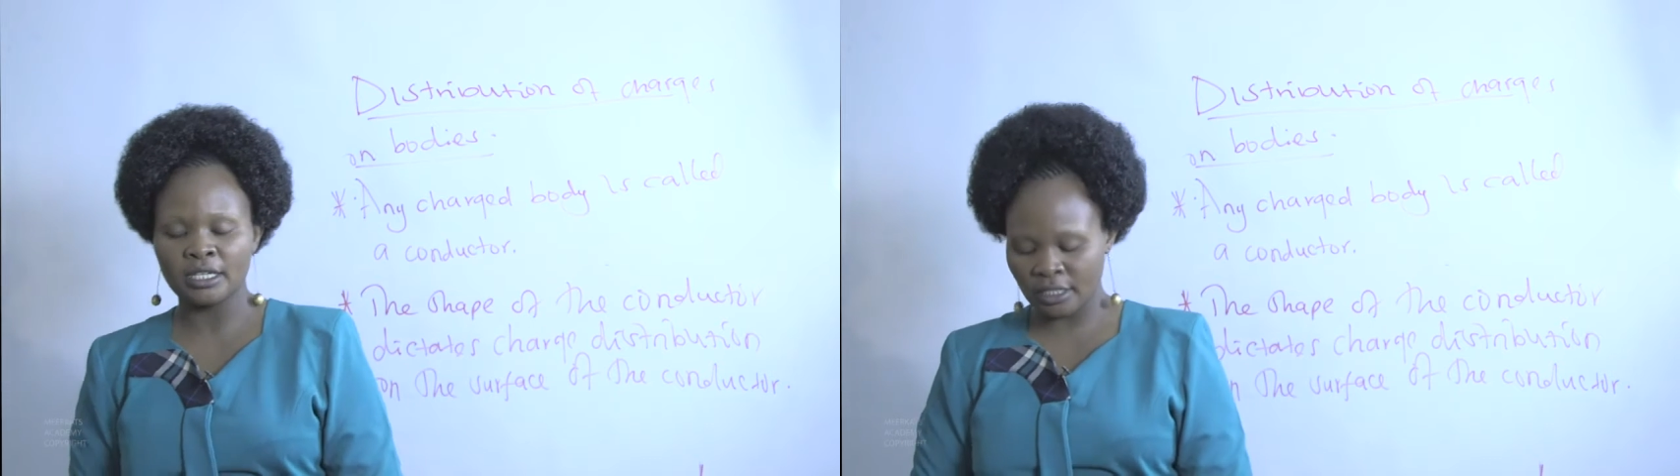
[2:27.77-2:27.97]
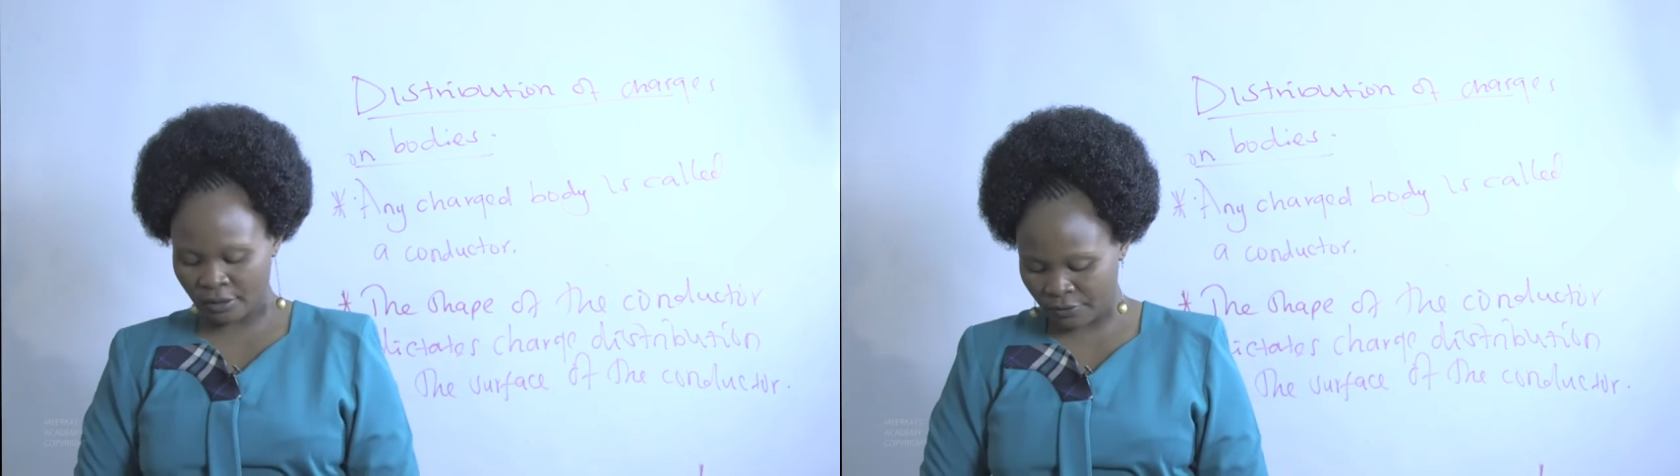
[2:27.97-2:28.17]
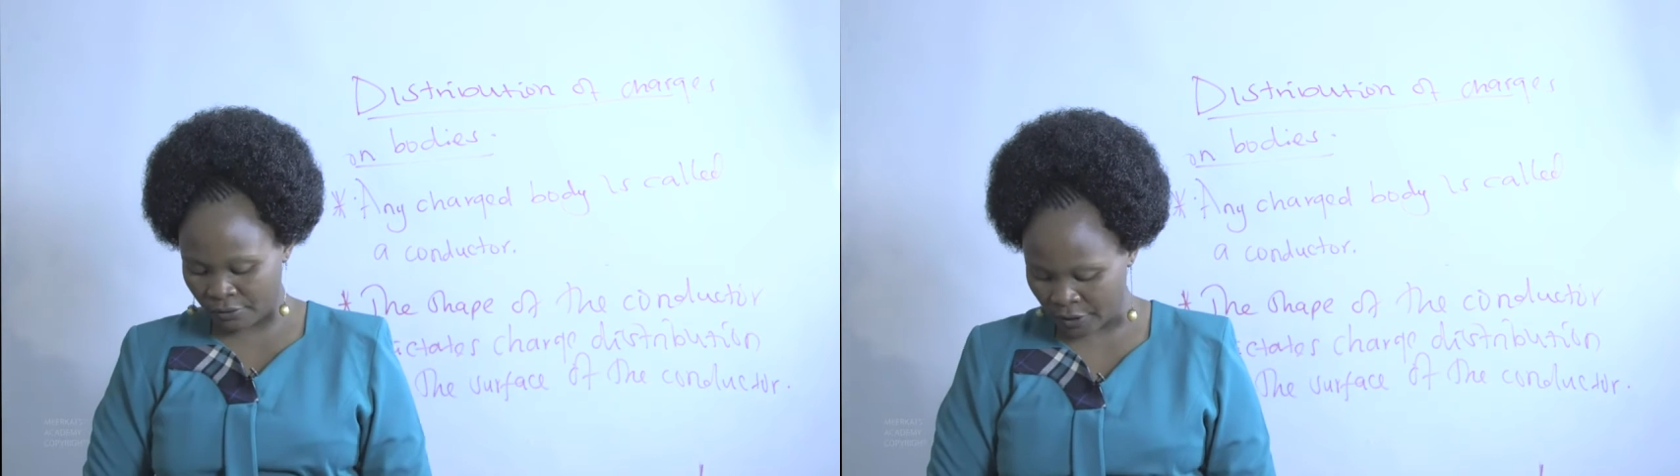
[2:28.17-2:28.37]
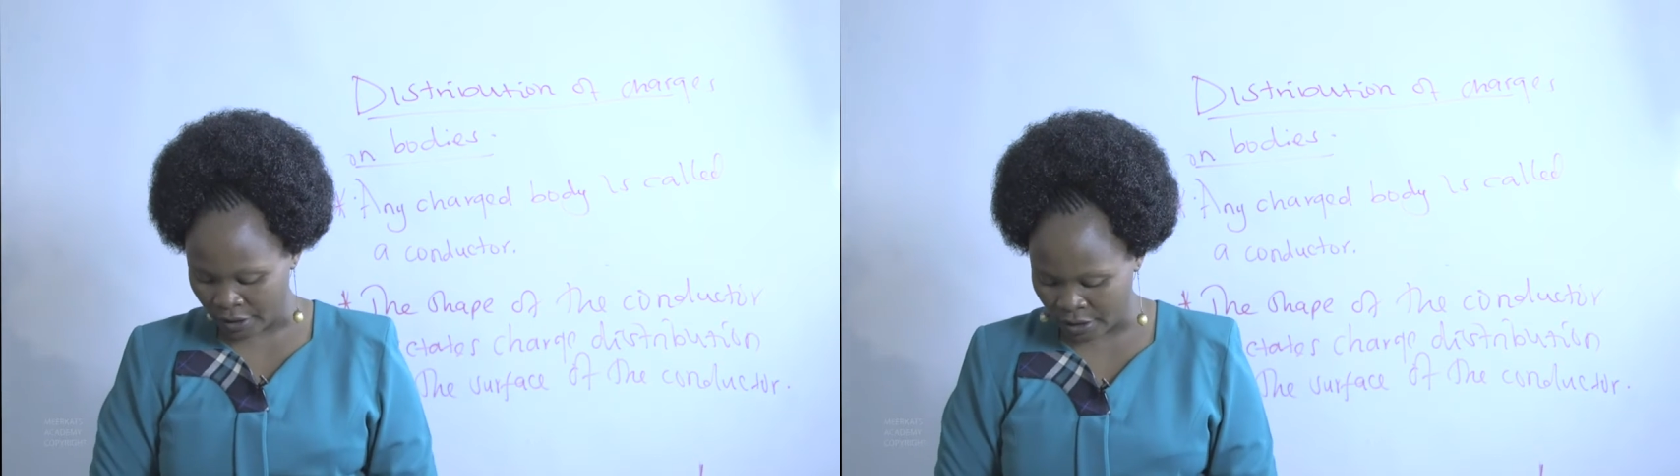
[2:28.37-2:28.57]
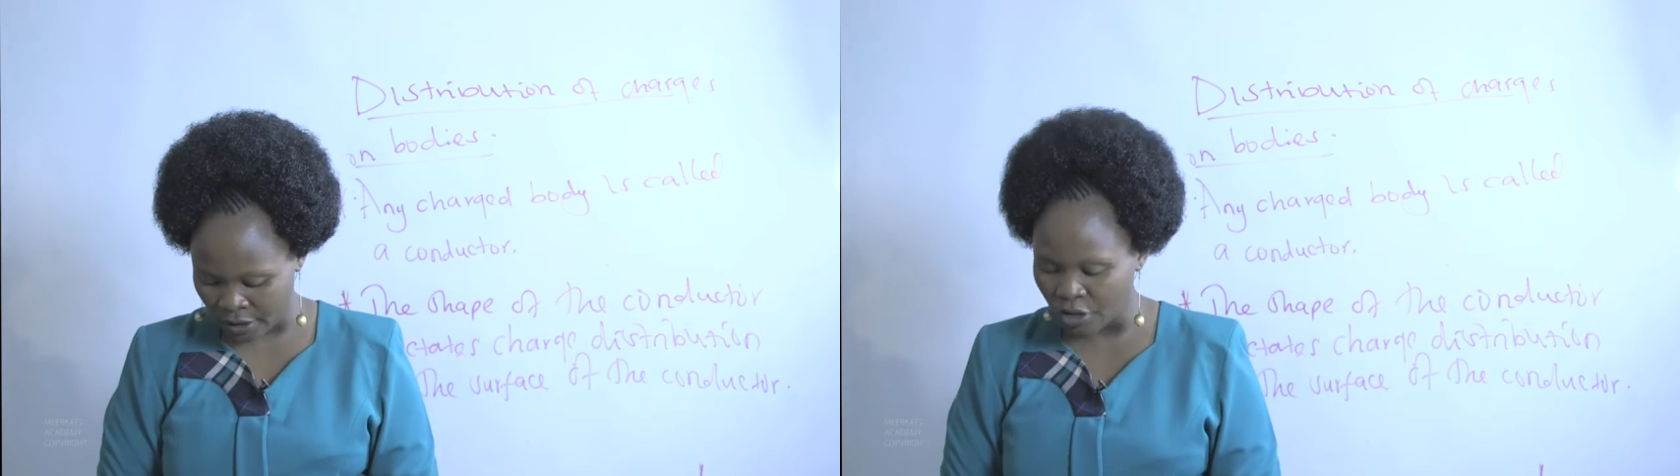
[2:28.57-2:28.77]

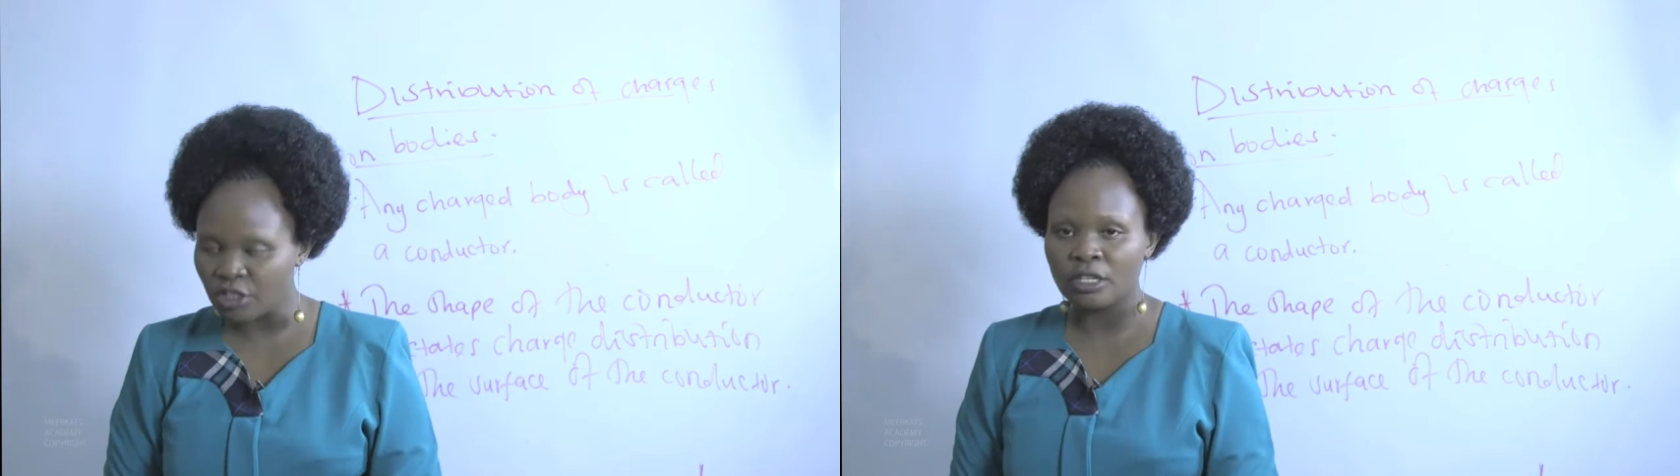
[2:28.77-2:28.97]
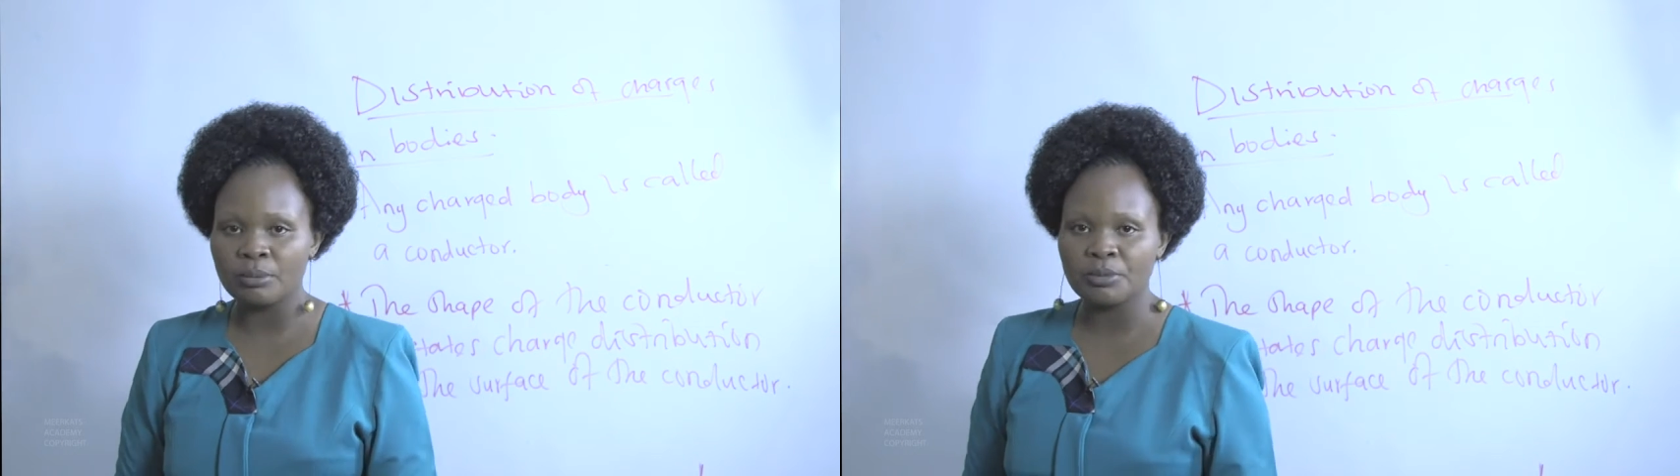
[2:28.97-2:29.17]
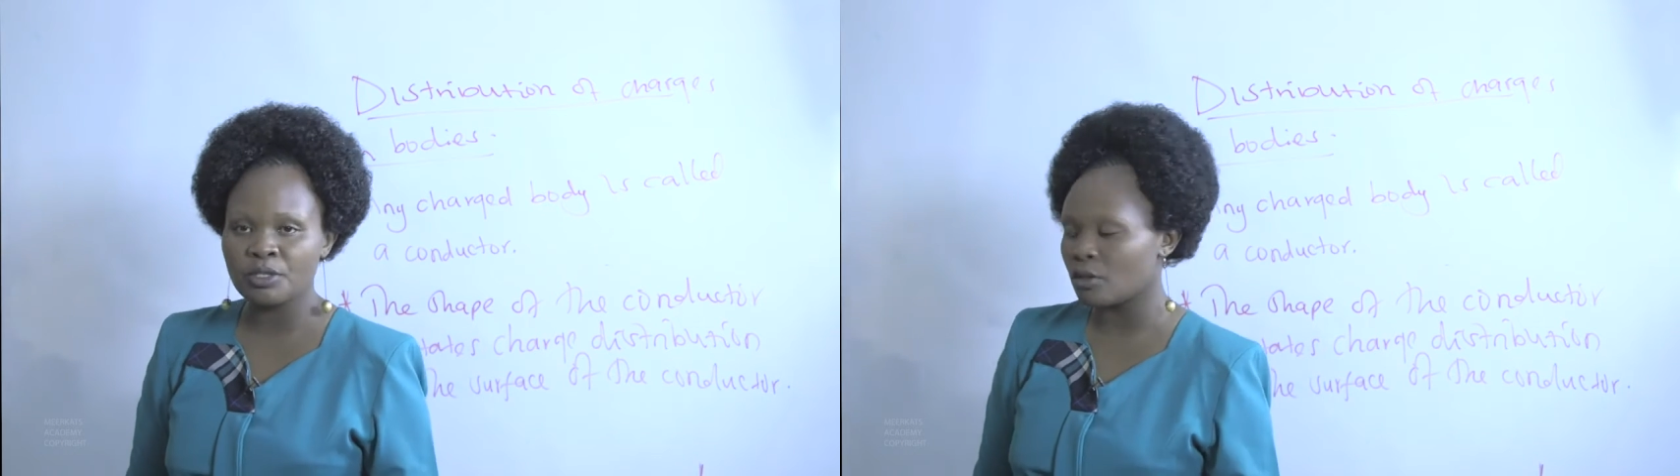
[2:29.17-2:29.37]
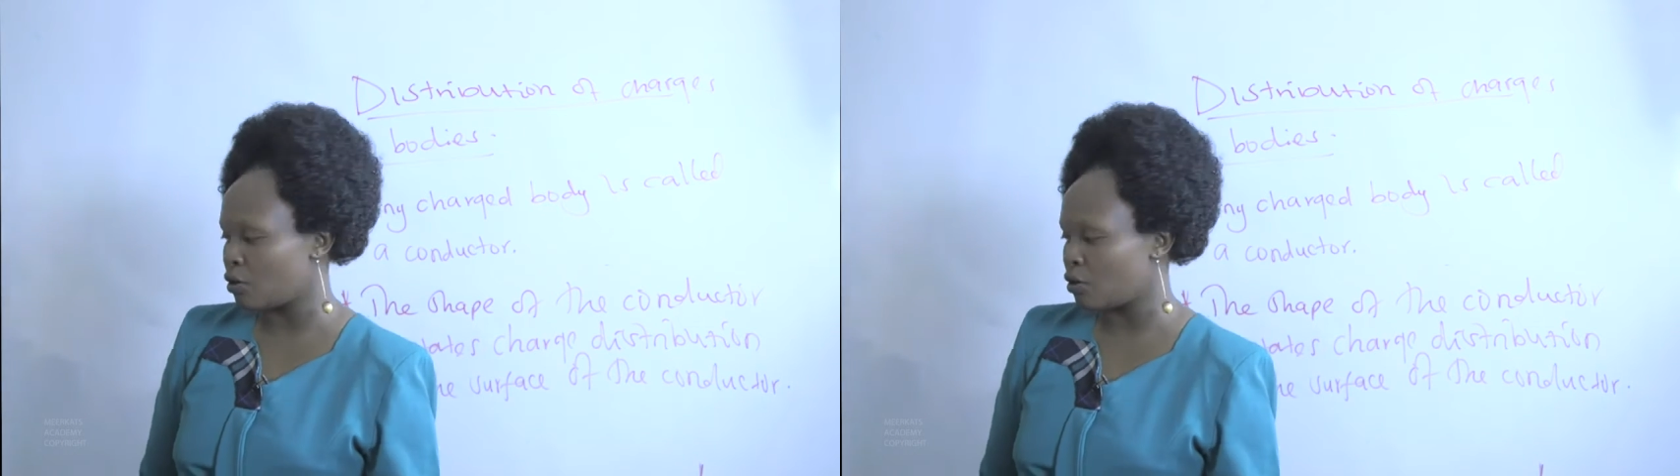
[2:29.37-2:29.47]
different shapes